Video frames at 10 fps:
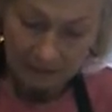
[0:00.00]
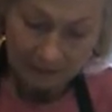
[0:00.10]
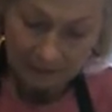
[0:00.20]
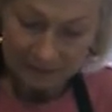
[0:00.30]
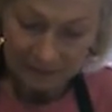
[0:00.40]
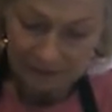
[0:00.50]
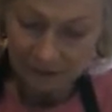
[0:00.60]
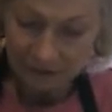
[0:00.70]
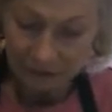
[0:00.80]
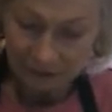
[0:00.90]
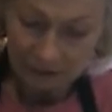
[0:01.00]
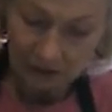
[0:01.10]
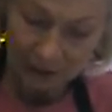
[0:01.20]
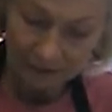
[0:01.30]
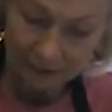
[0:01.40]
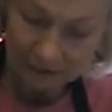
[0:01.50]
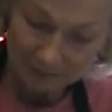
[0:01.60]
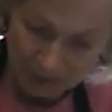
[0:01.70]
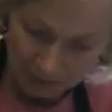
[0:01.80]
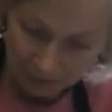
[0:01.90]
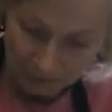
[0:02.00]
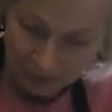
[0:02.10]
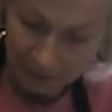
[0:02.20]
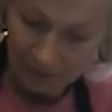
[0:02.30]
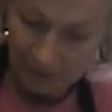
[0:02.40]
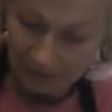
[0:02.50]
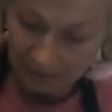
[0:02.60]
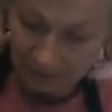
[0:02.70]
And see, I stirred gently to begin with, and then I